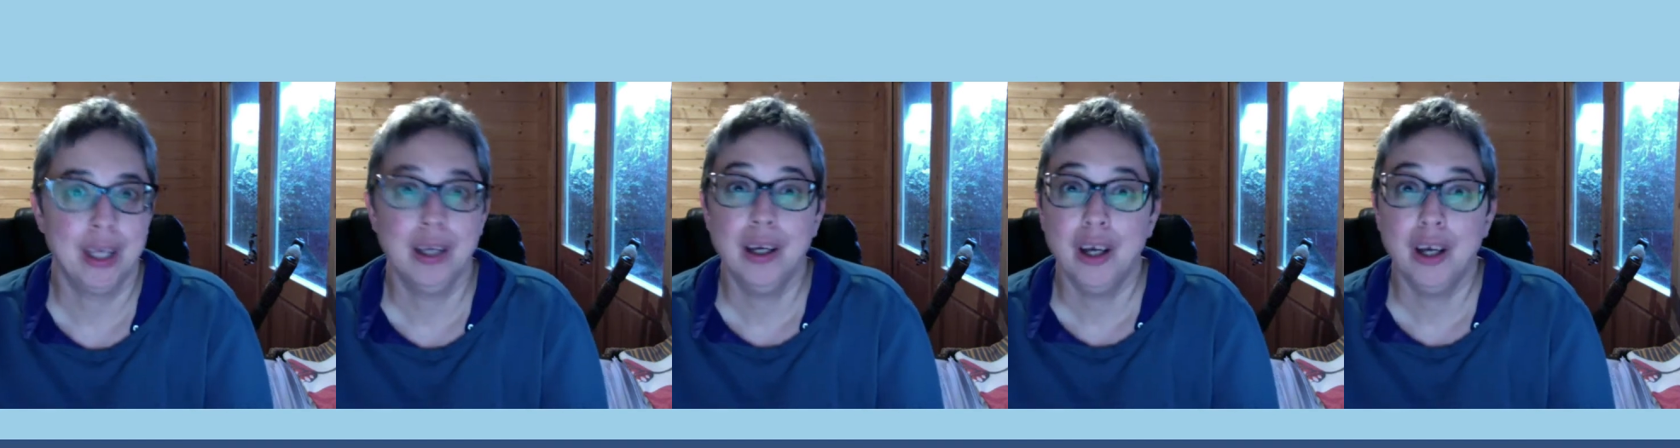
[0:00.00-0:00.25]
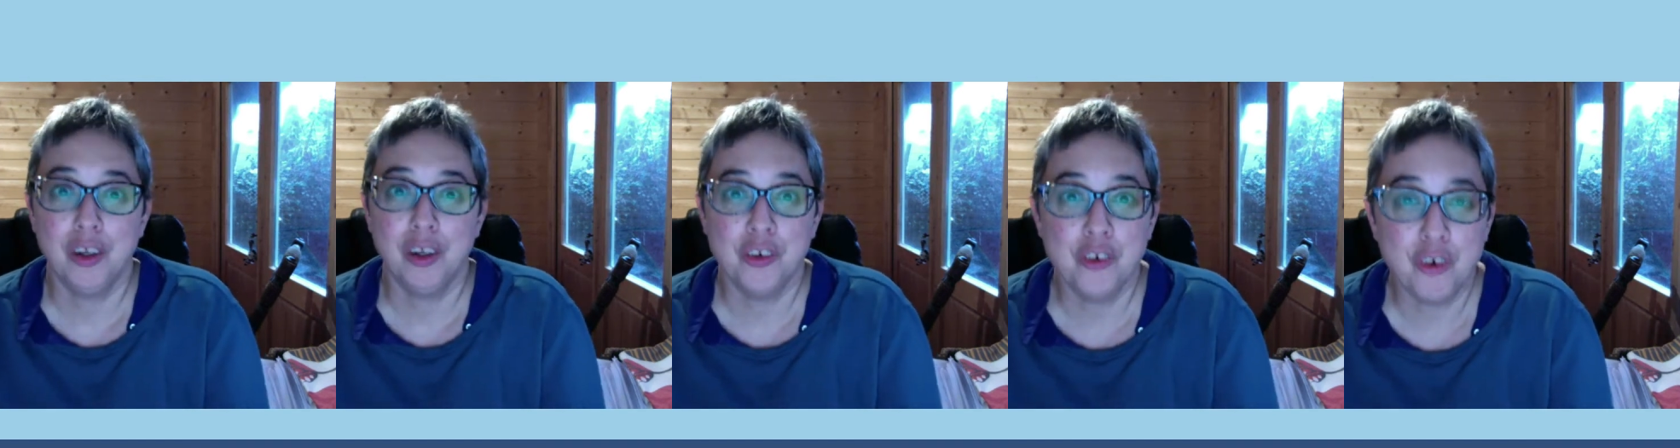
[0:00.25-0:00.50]

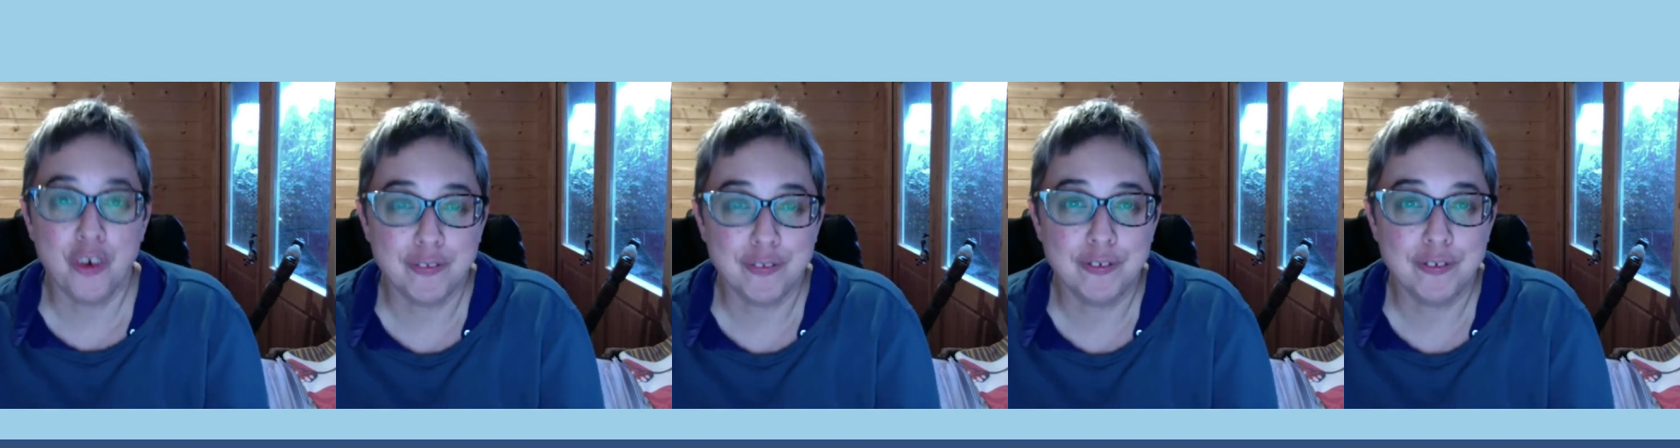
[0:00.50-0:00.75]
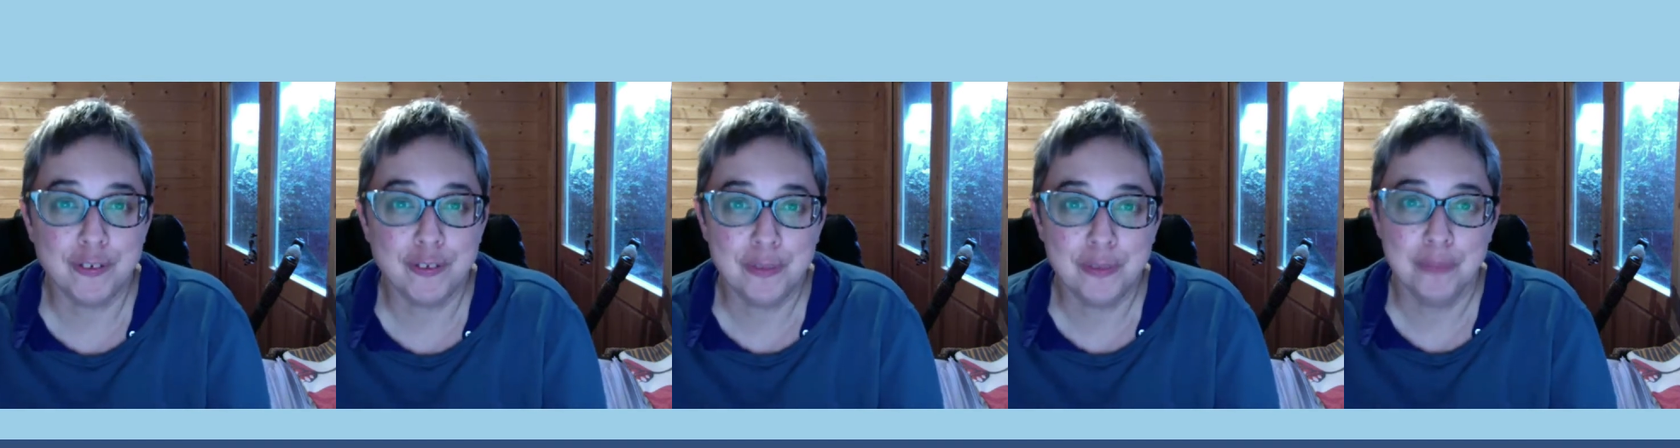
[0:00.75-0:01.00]
a
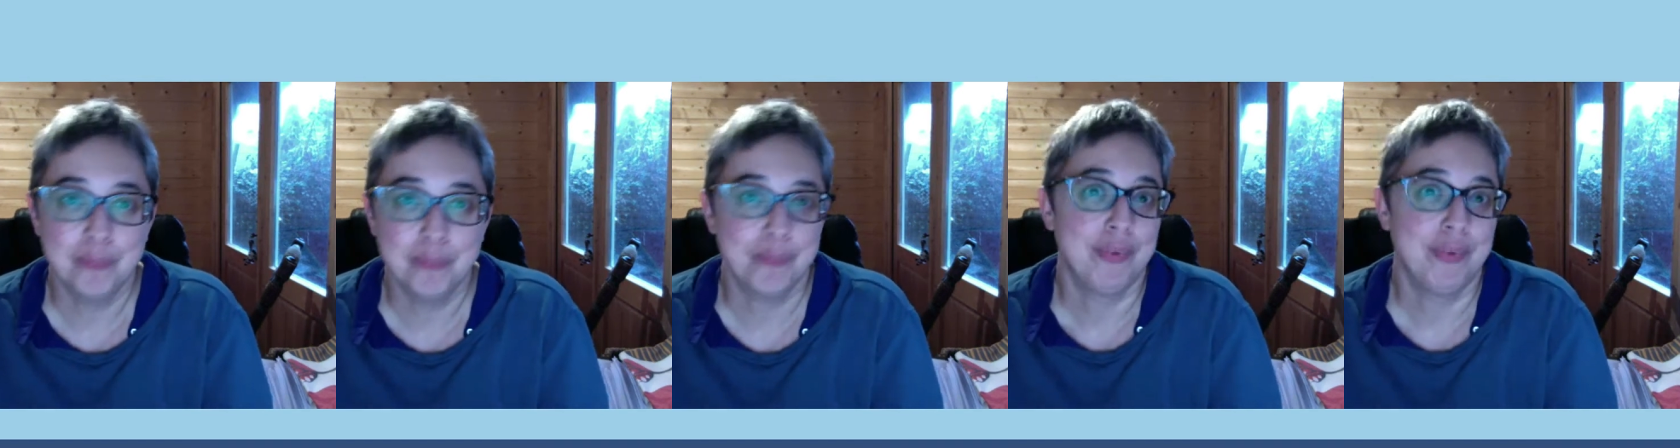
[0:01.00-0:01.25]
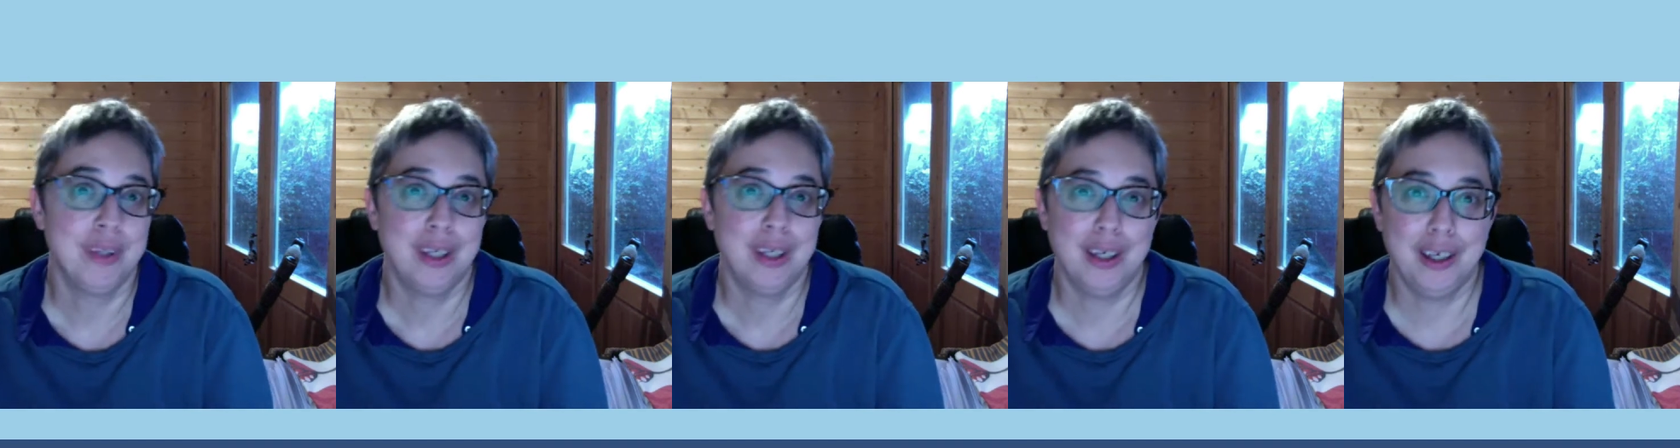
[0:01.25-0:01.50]
novel,
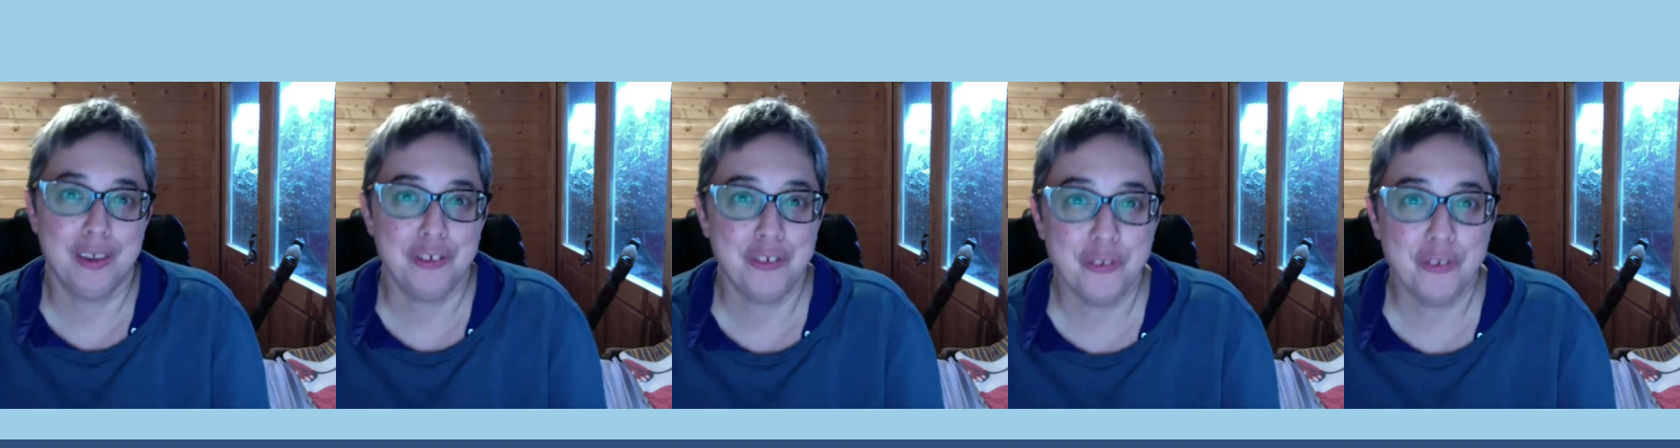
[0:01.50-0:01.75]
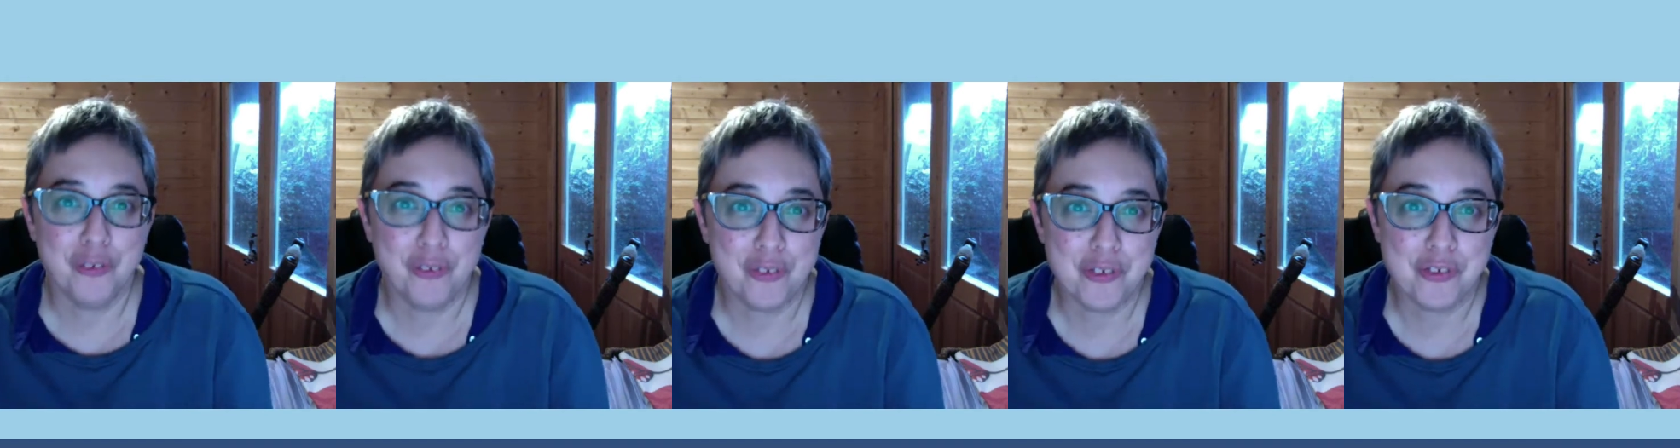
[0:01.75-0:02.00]
a
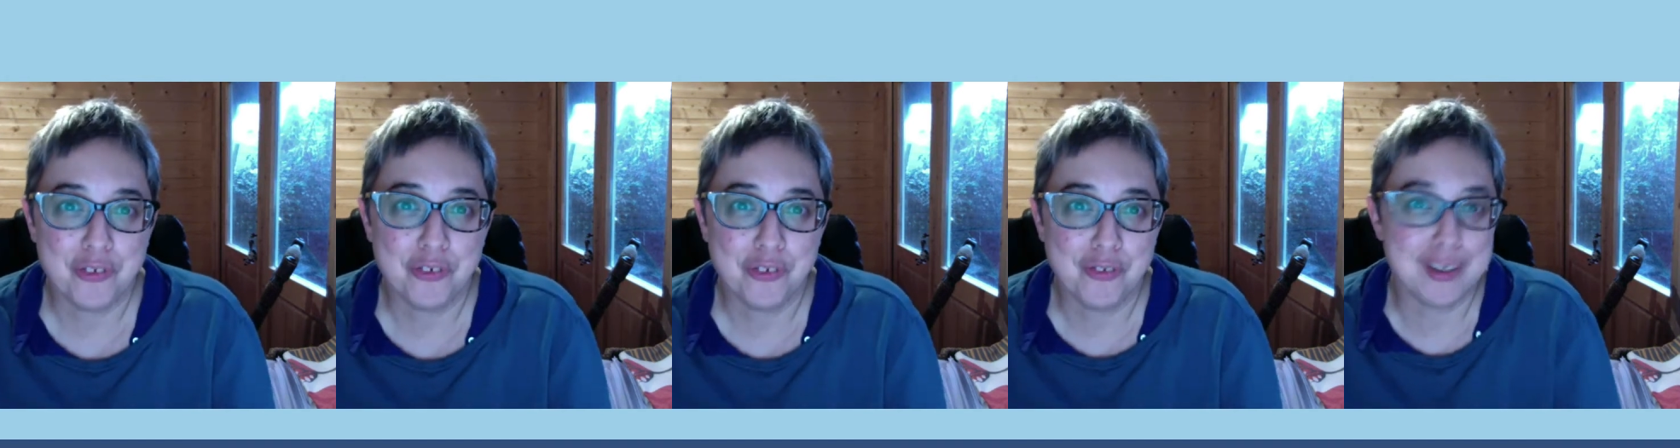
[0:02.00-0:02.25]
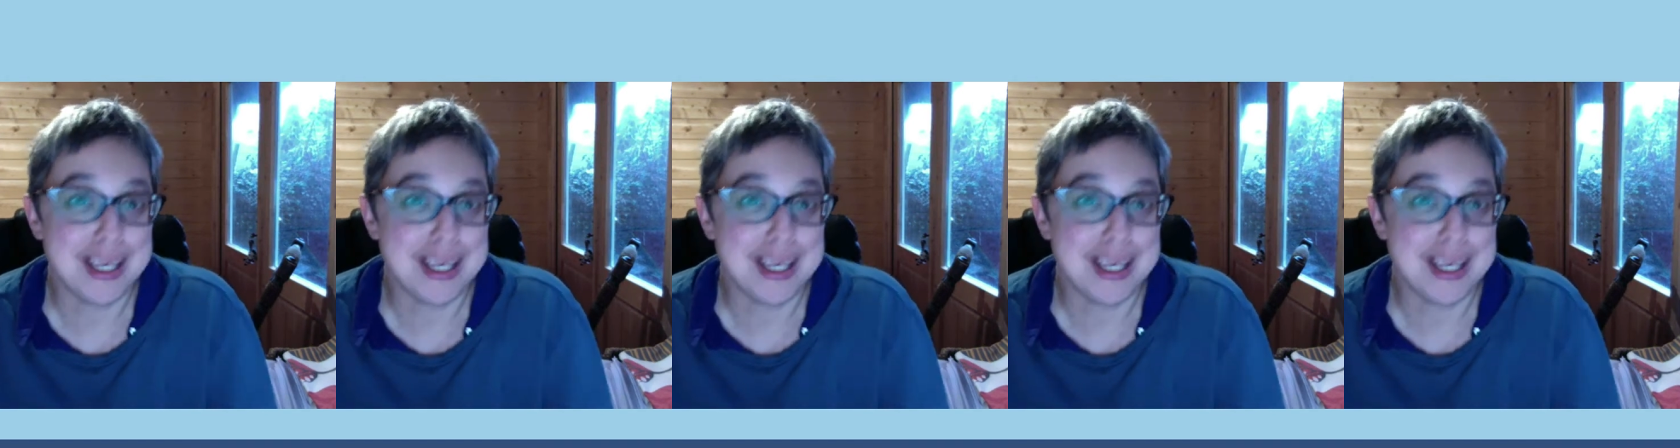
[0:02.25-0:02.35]
short story.